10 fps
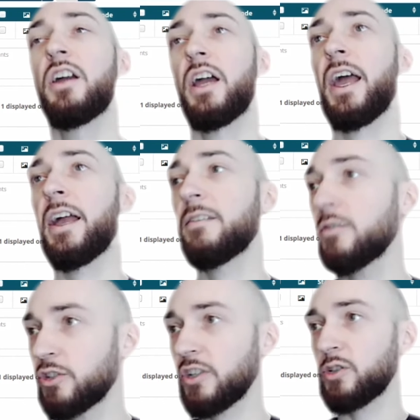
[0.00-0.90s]
and
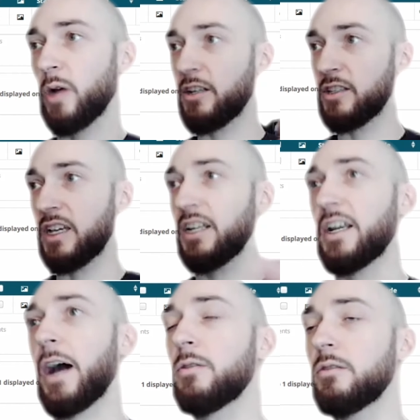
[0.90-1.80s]
just try to send it
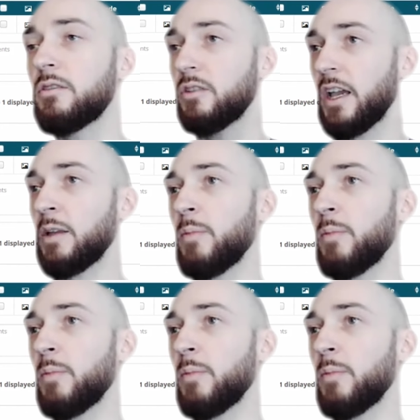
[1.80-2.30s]
out and